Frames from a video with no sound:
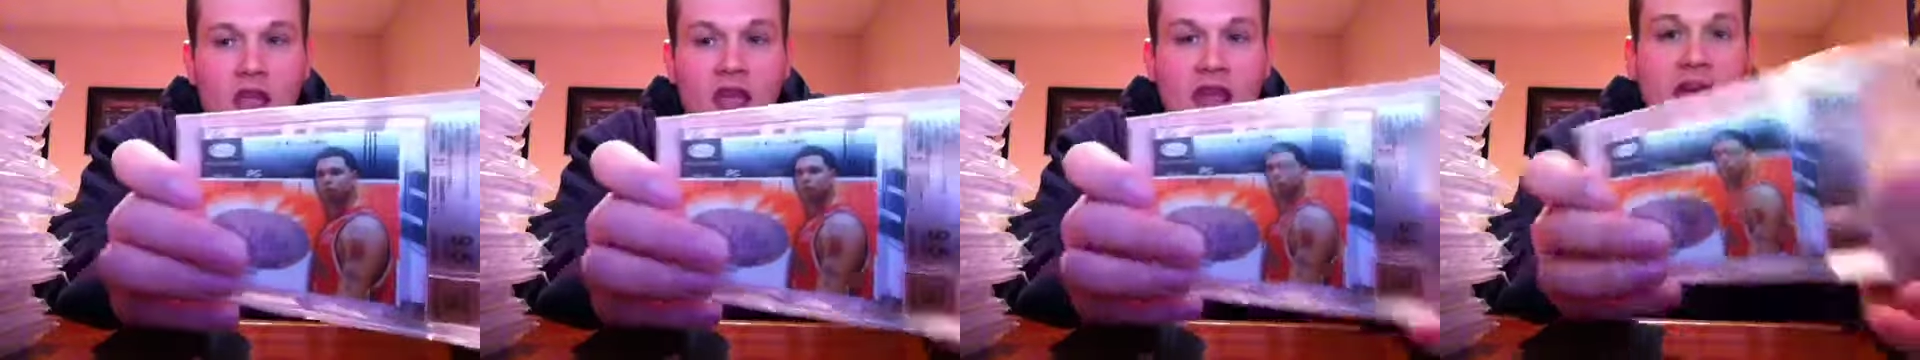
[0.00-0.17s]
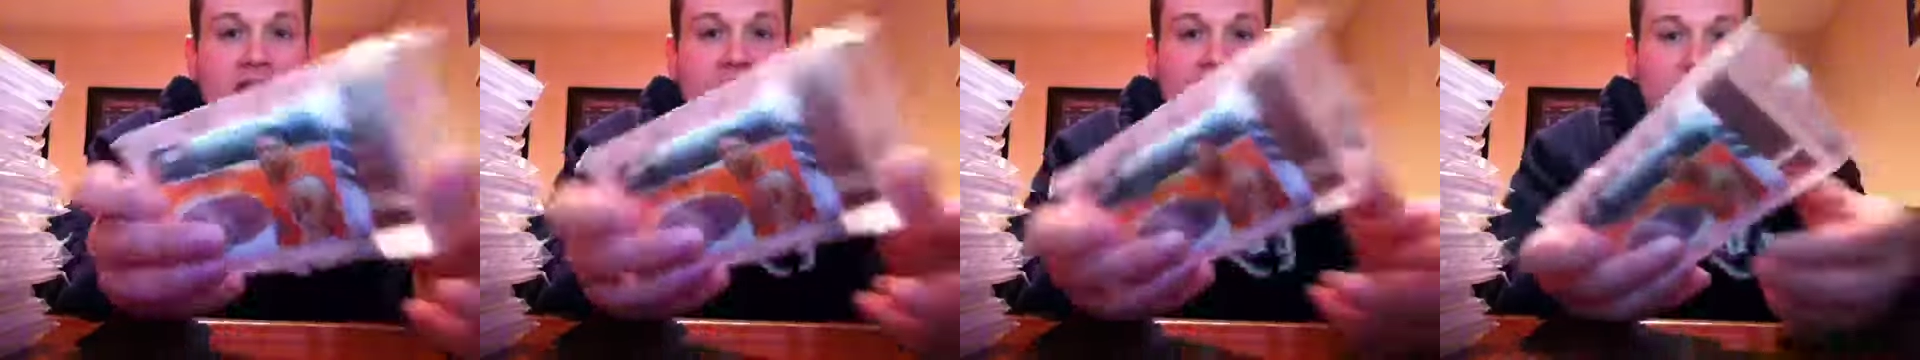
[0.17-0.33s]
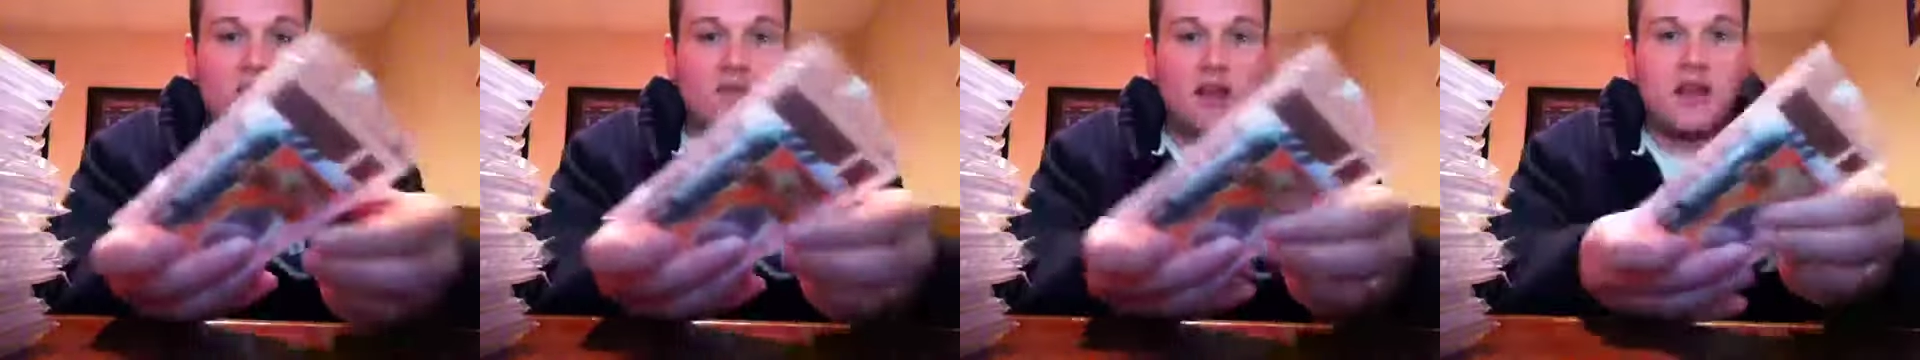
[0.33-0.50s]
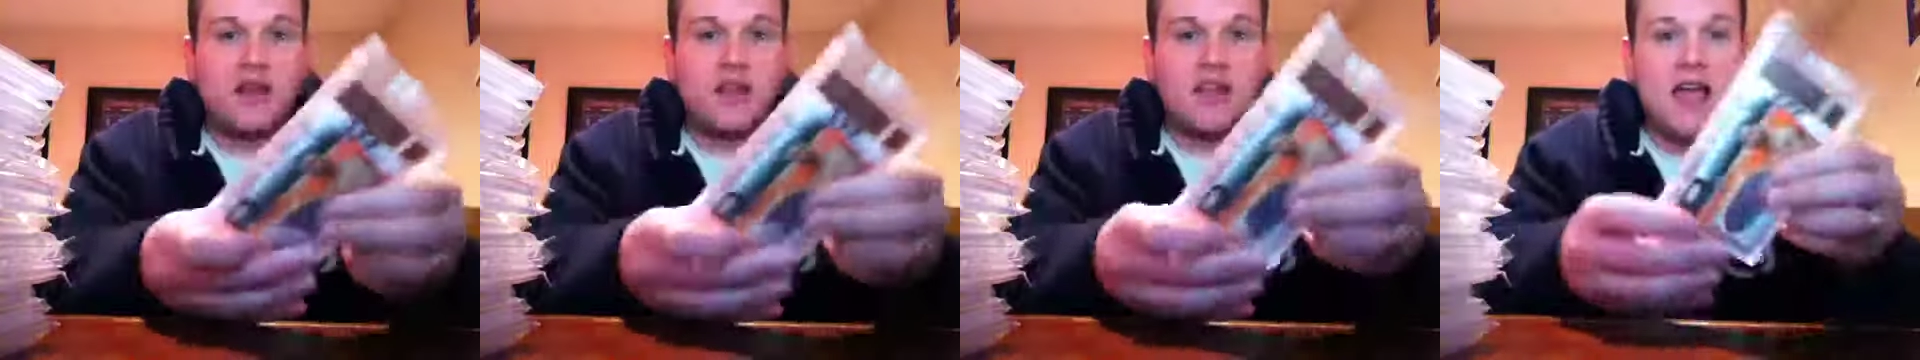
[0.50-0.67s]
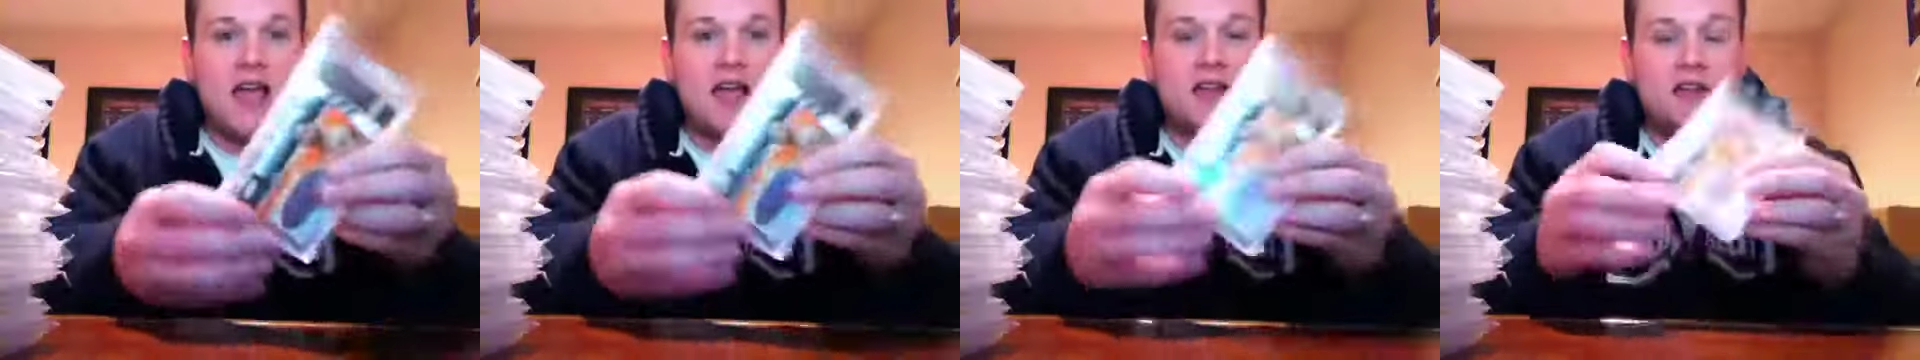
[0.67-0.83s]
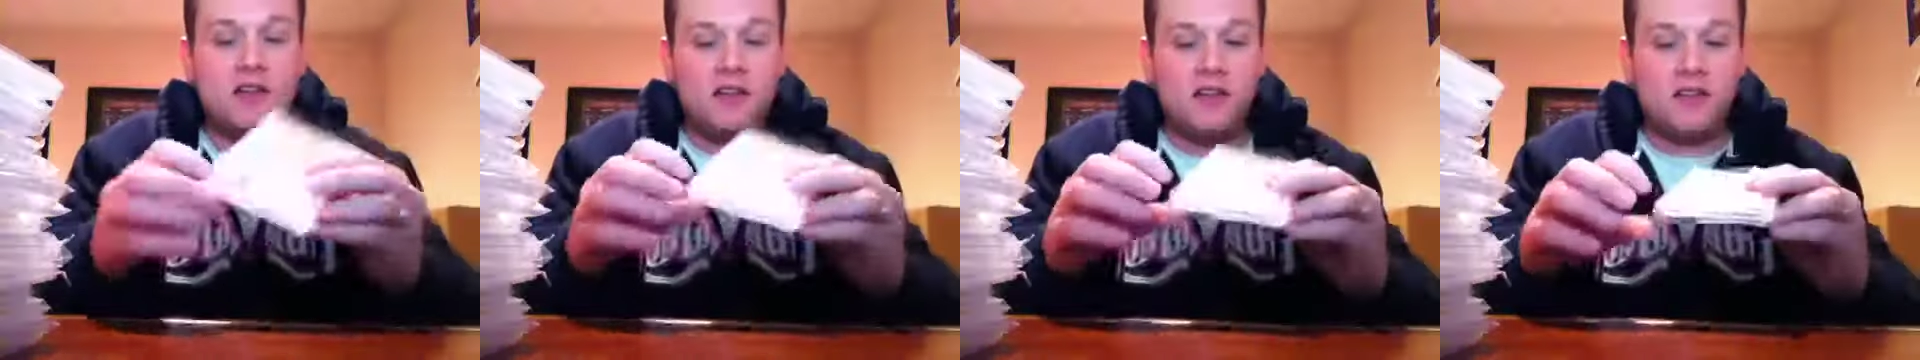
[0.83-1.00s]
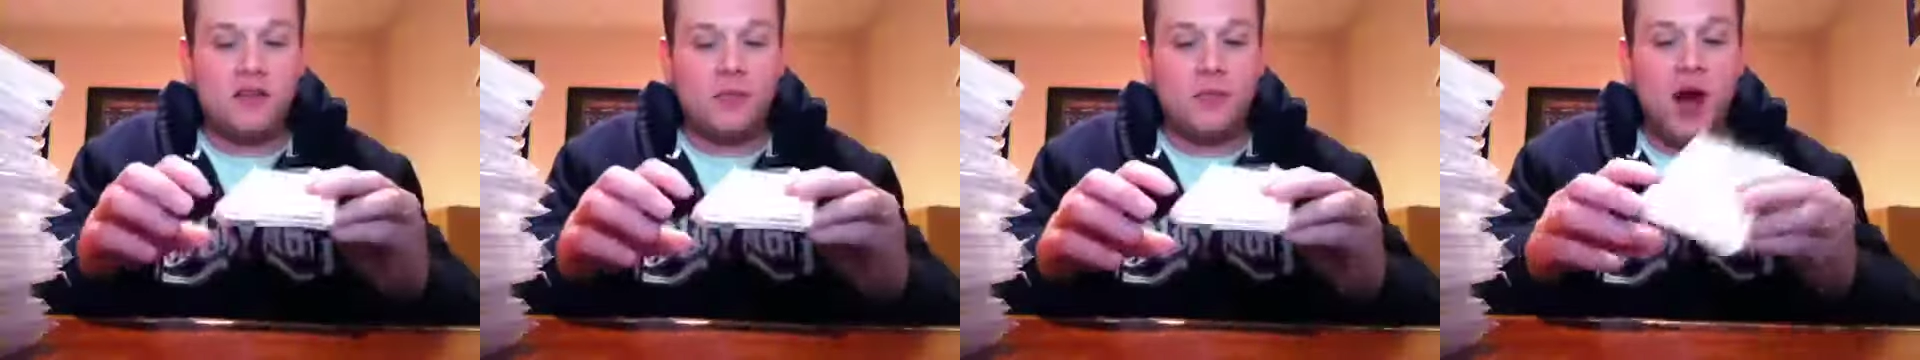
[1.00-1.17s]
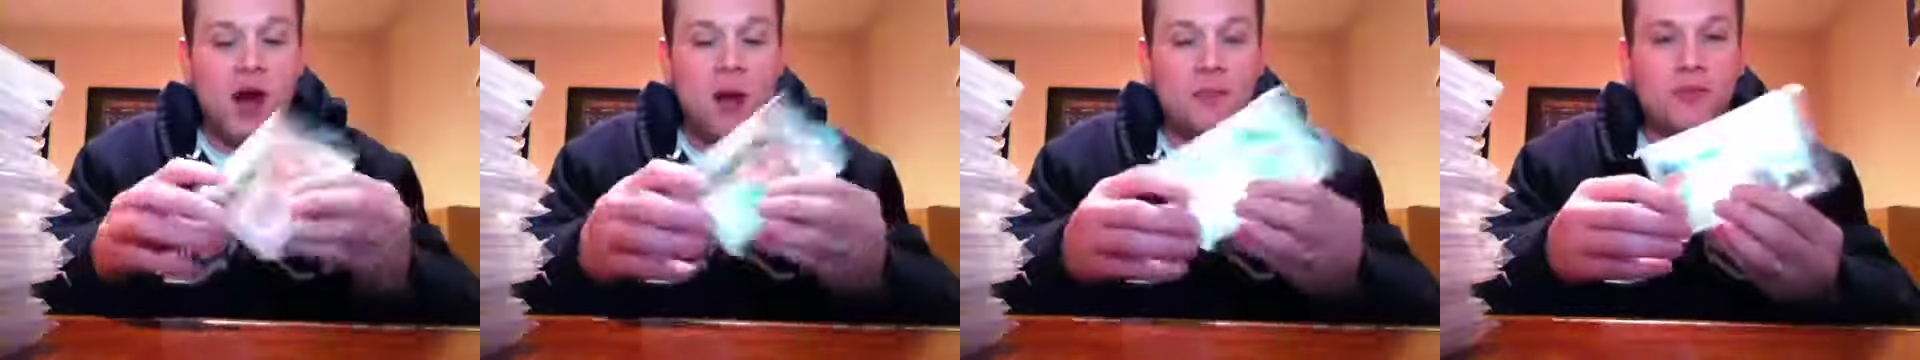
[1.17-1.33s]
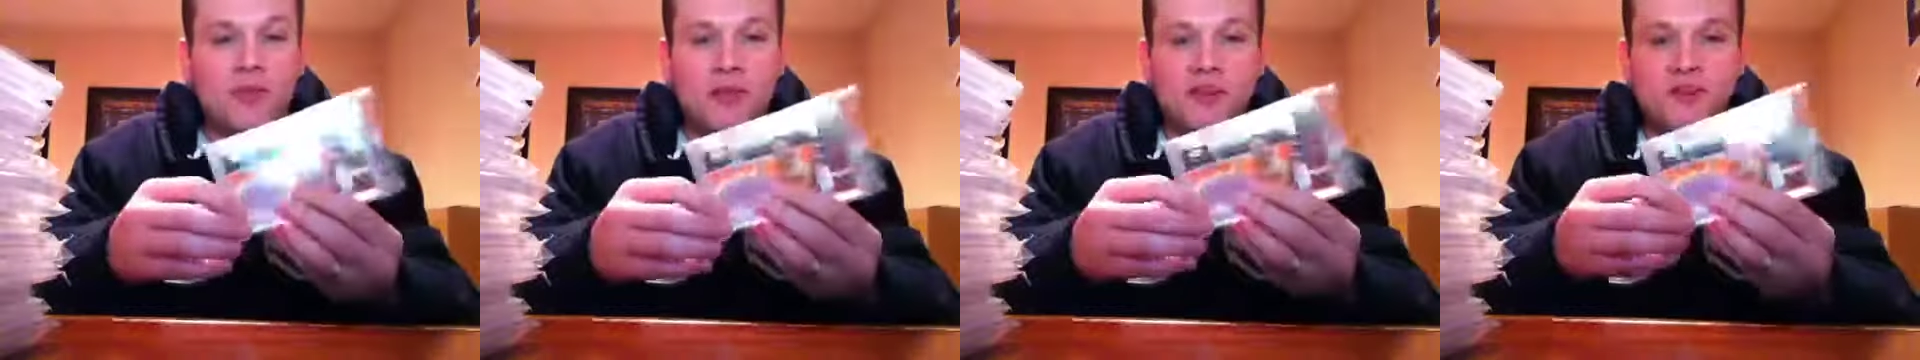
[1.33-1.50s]
And, like, again, in the
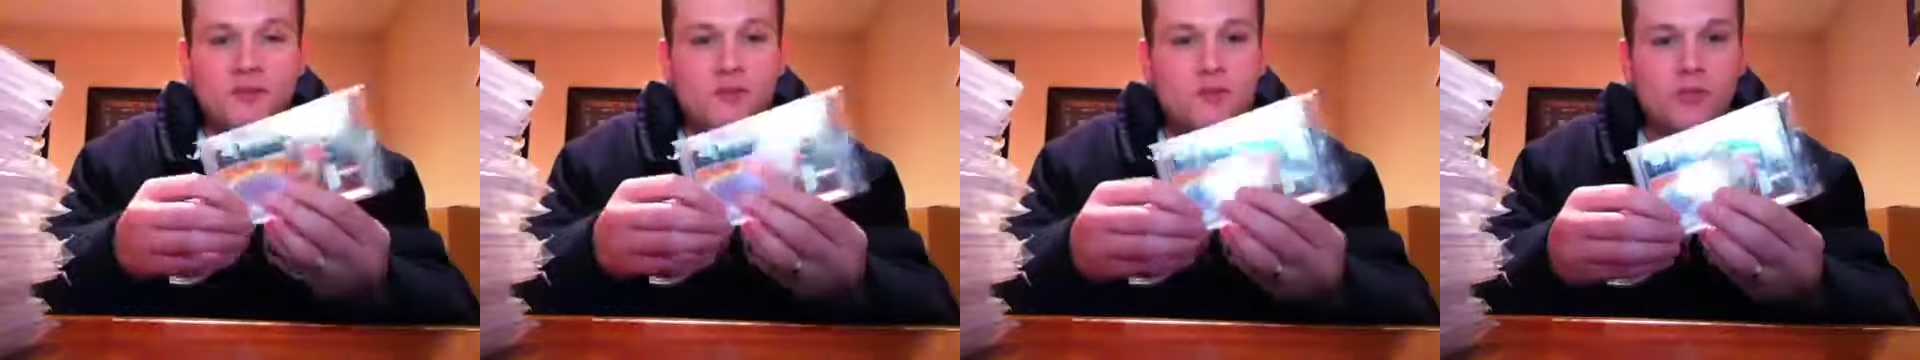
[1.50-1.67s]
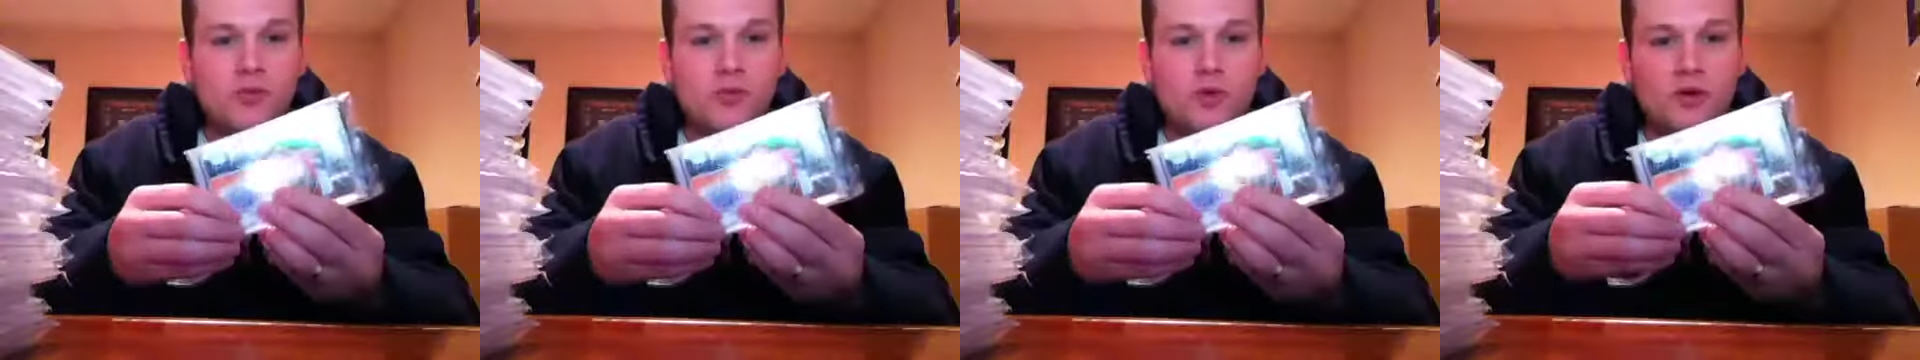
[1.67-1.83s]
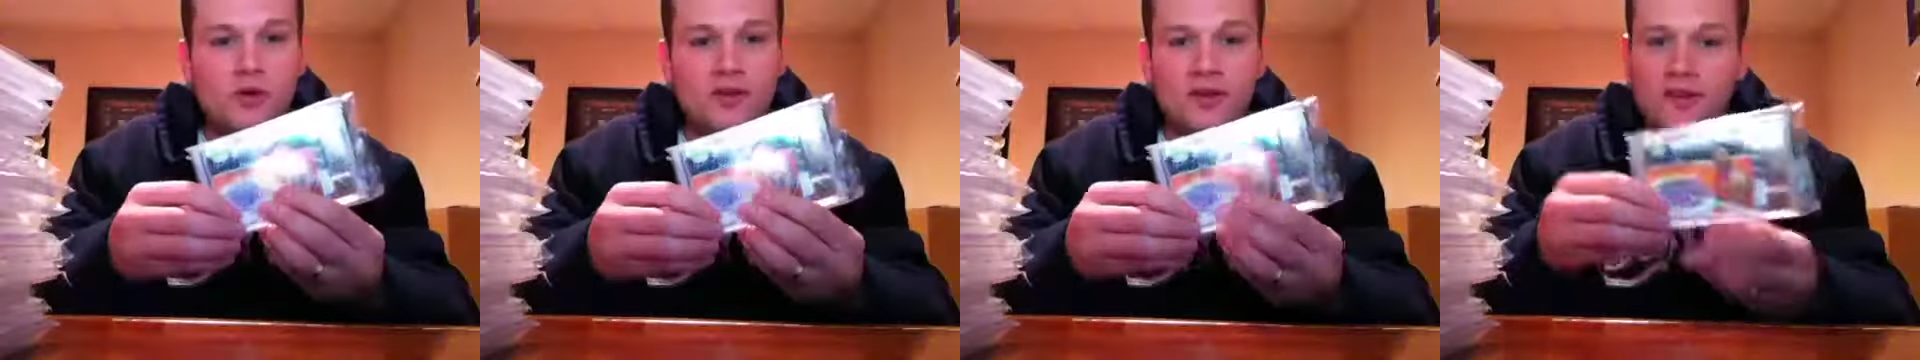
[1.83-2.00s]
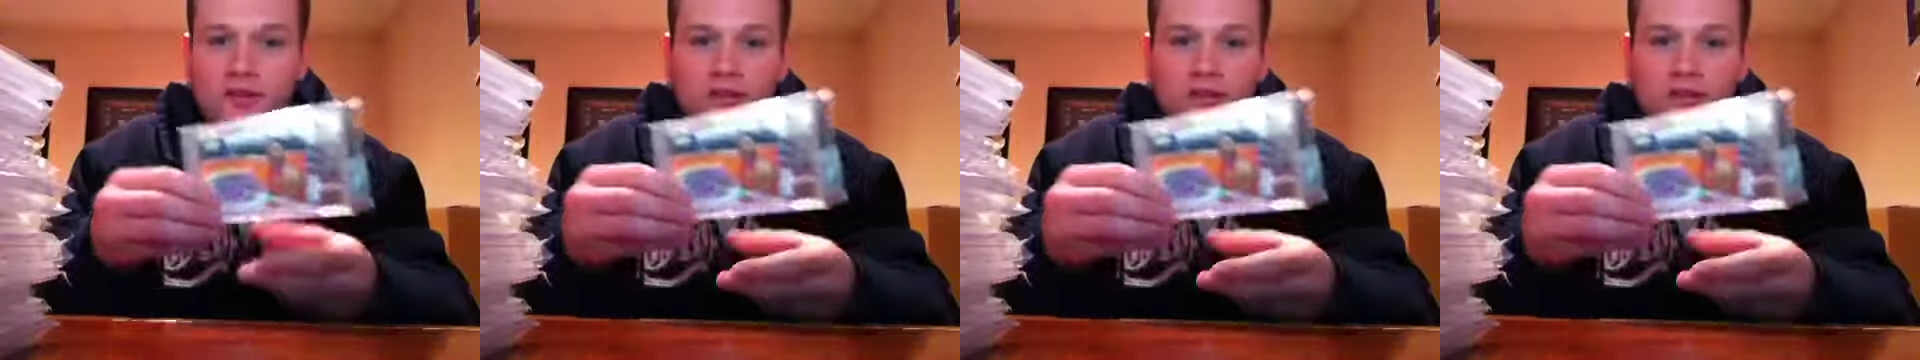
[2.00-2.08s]
population report,